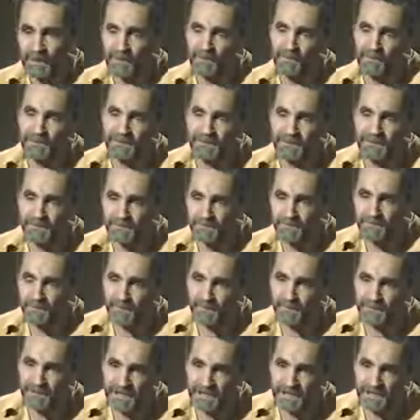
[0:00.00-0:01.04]
When I was
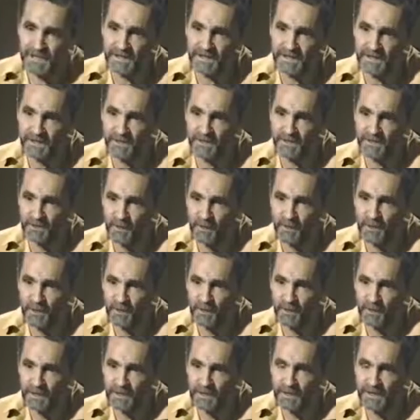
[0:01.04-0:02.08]
from 10 to
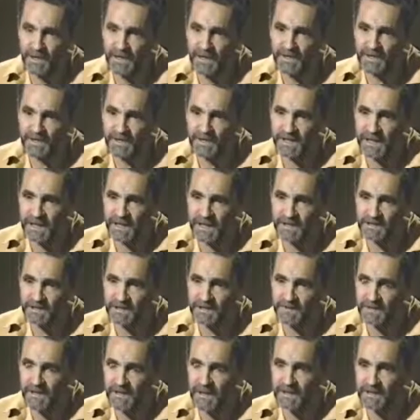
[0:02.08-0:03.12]
21, I used to
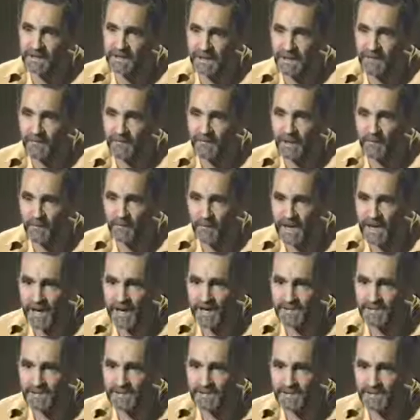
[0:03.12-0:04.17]
ask if I could have my
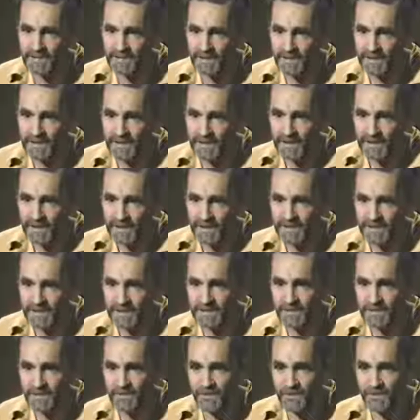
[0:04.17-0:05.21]
rights. And
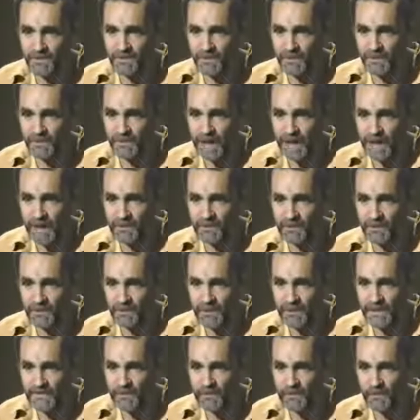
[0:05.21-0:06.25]
they said, you're a juvenile, you
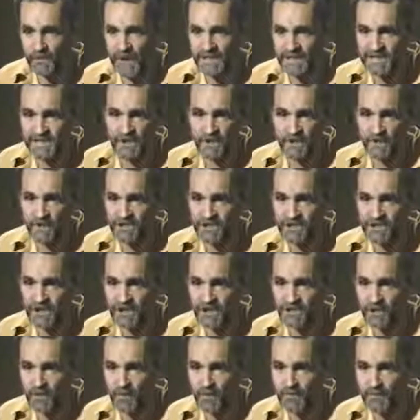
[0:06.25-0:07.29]
don't have no rights. Get over and
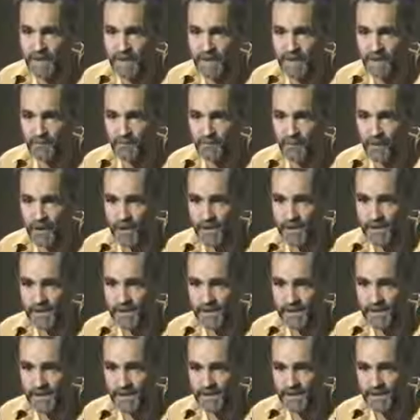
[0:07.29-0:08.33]
shut your mouth, boy.
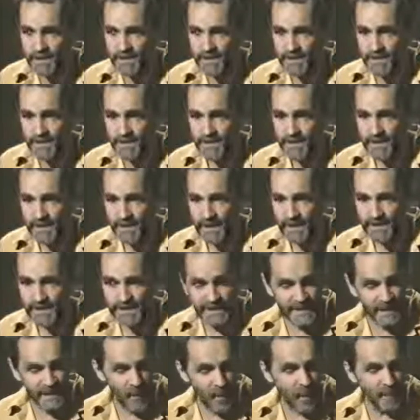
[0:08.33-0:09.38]
And
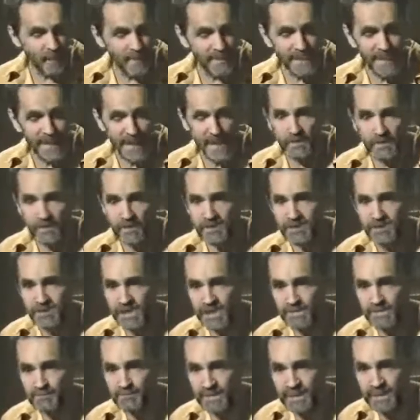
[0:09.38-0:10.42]
then they'd hold me down on the
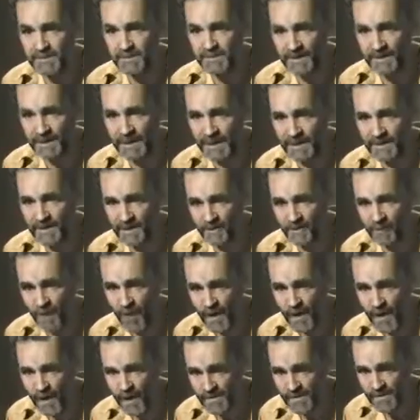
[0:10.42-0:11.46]
sled and beat me till I couldn't
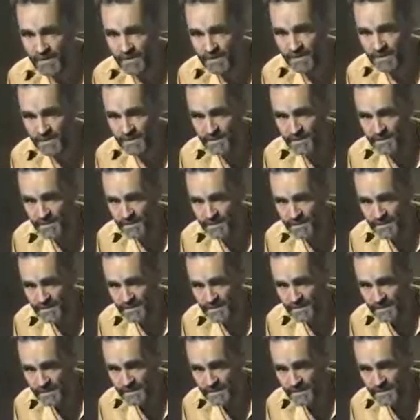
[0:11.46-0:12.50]
walk.
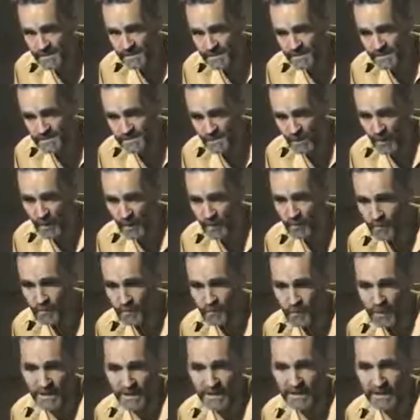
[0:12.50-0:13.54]
So,
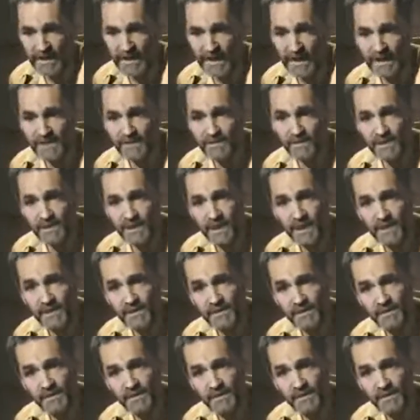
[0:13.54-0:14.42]
why can't I do that?